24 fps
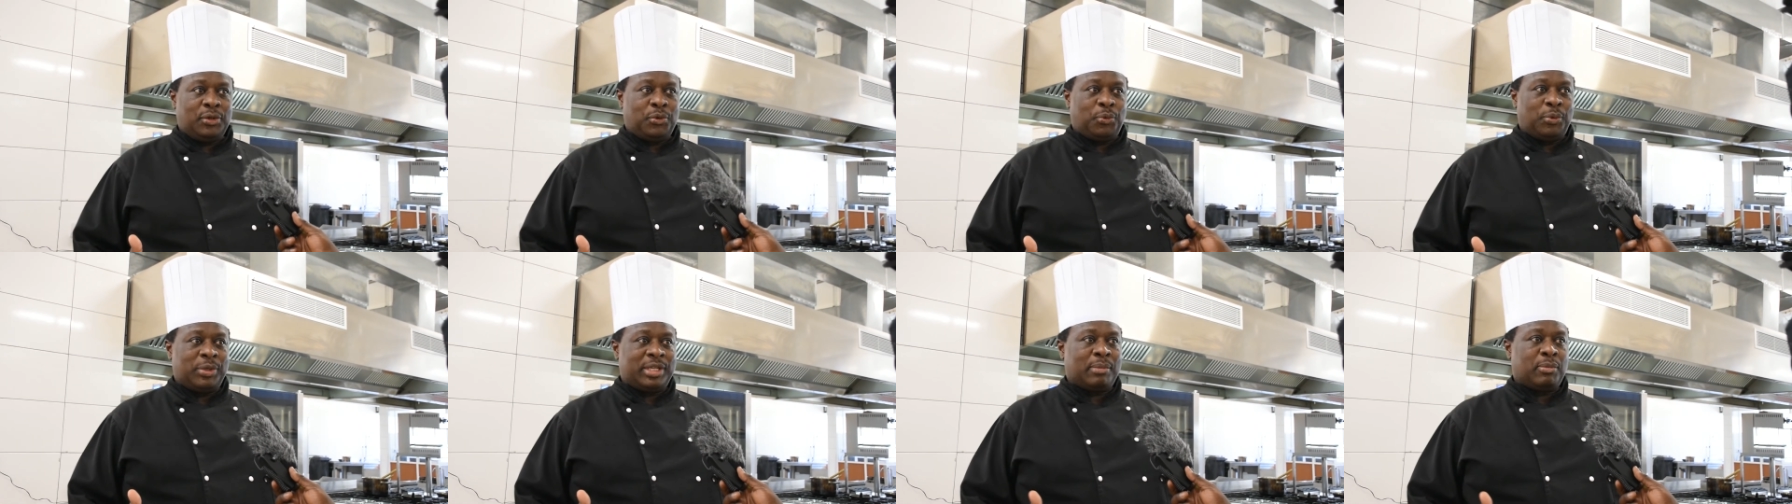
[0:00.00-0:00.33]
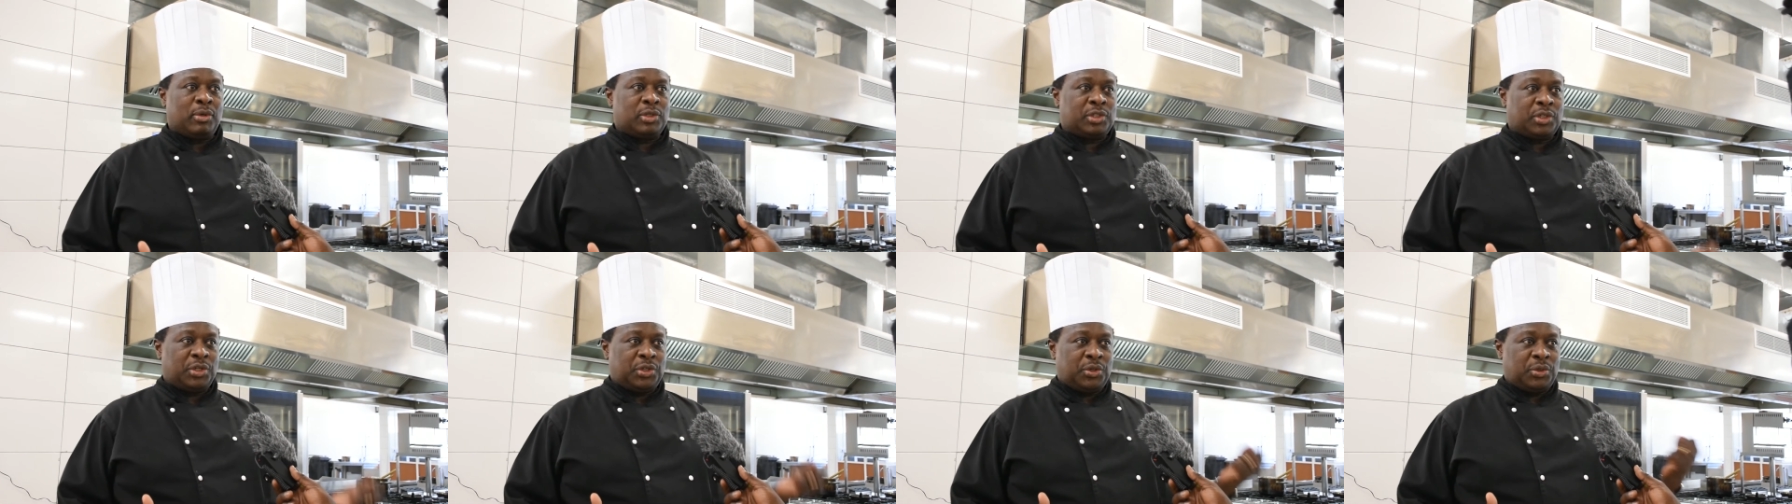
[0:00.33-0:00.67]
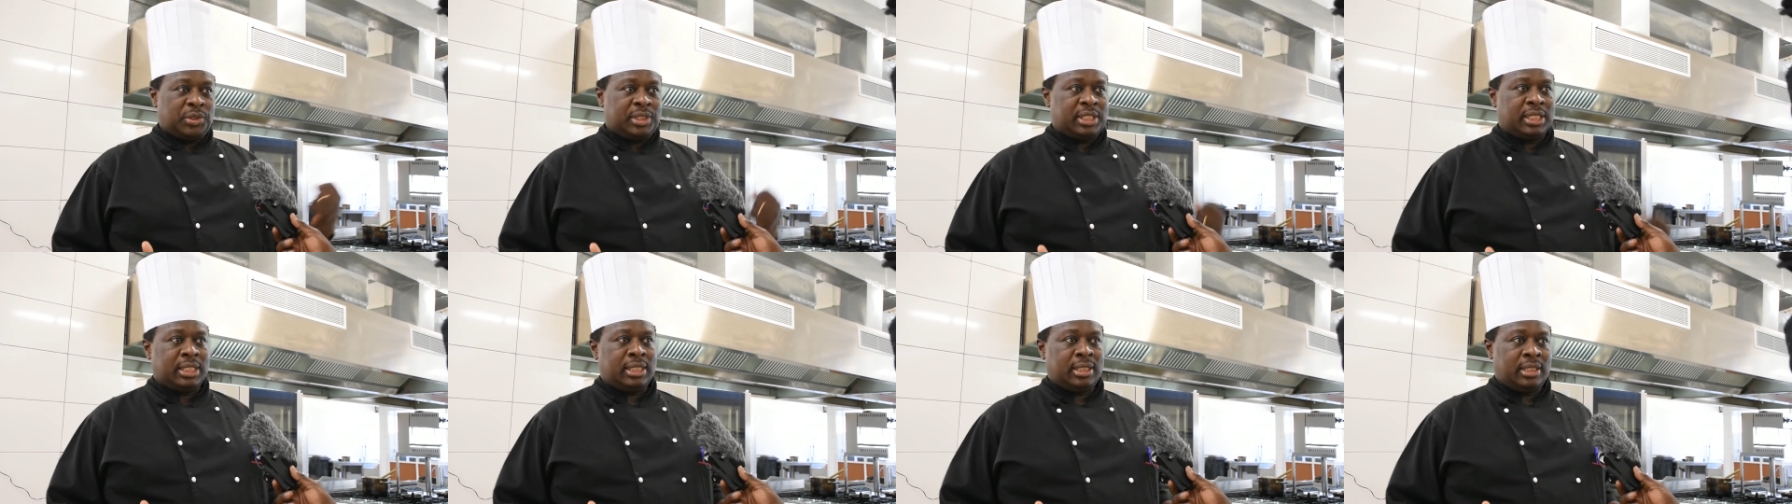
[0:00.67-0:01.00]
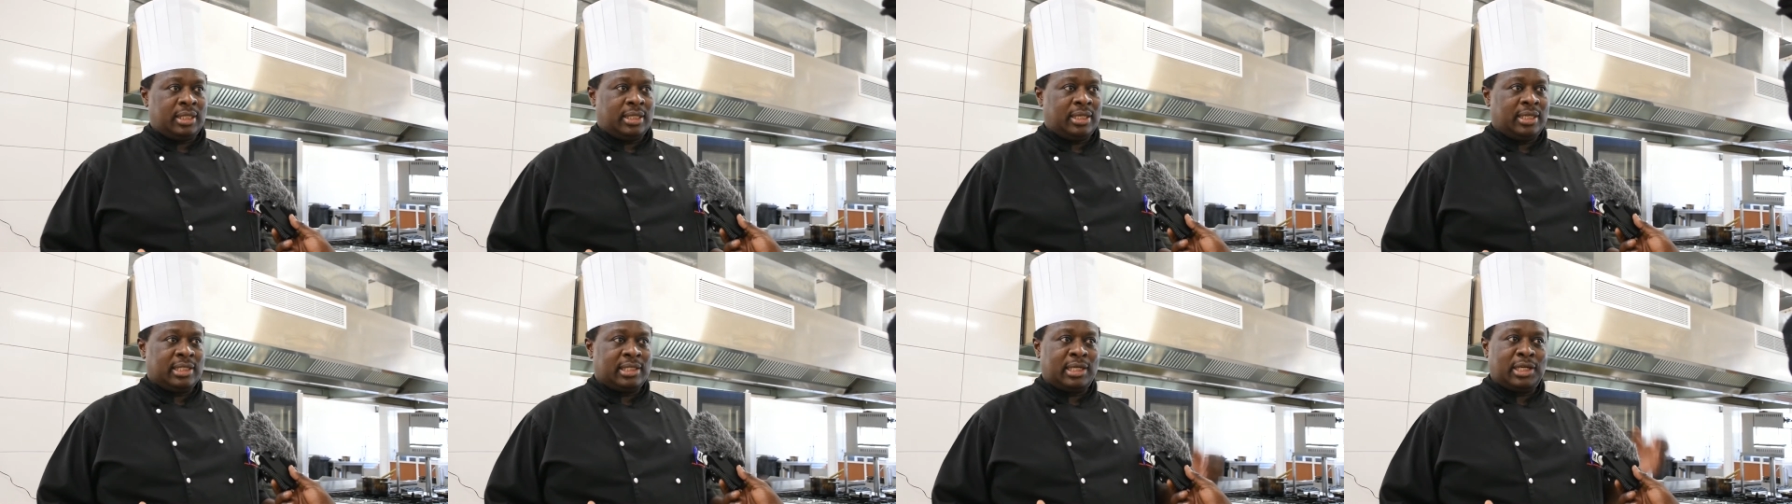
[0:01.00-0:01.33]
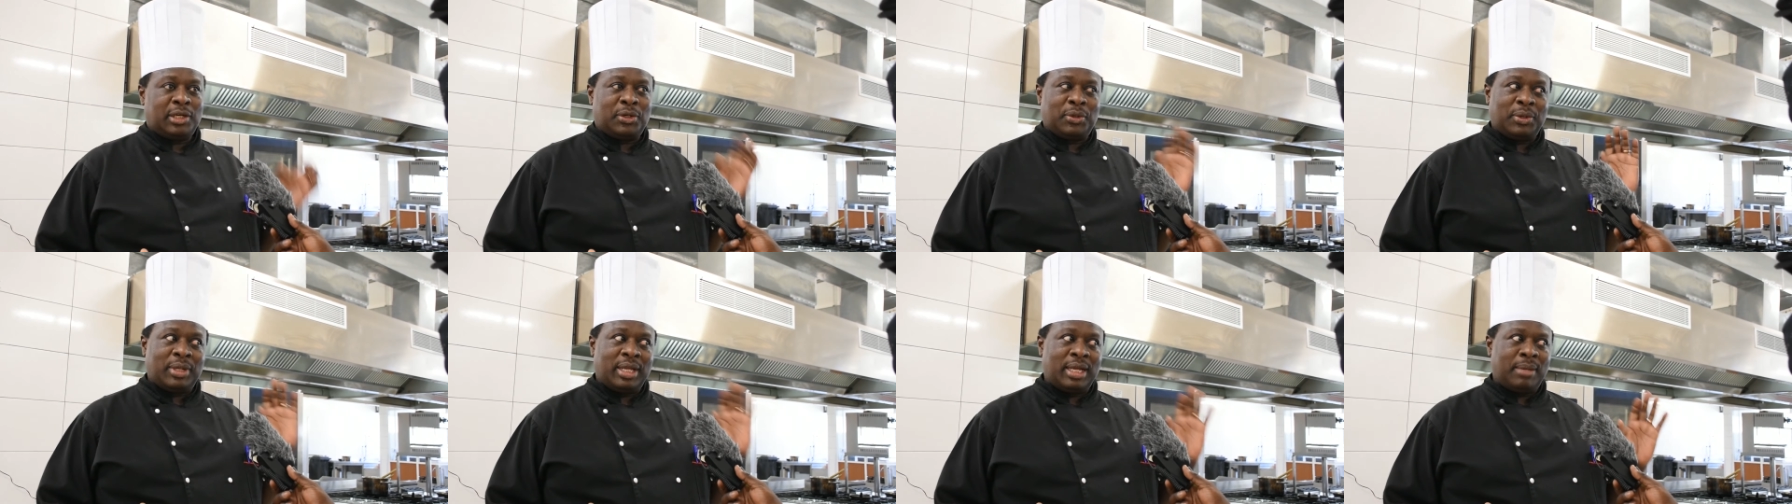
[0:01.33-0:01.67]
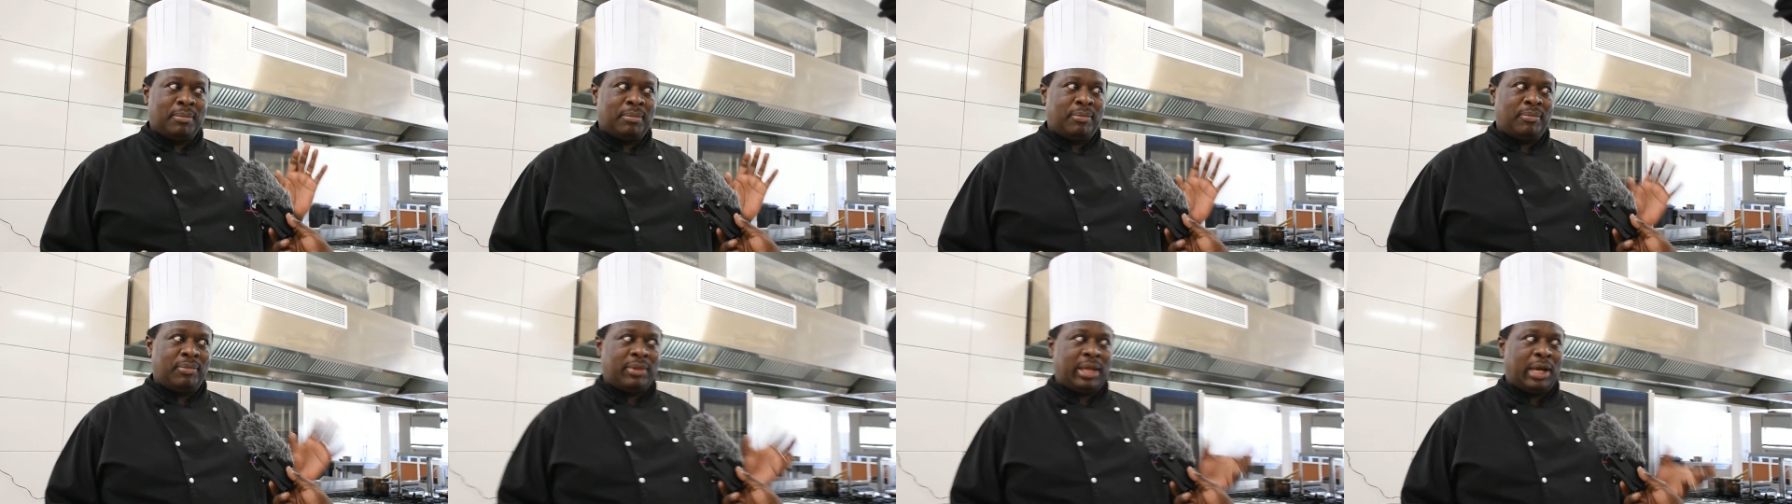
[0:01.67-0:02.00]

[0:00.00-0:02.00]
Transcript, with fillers: which I'm also using, listening to them.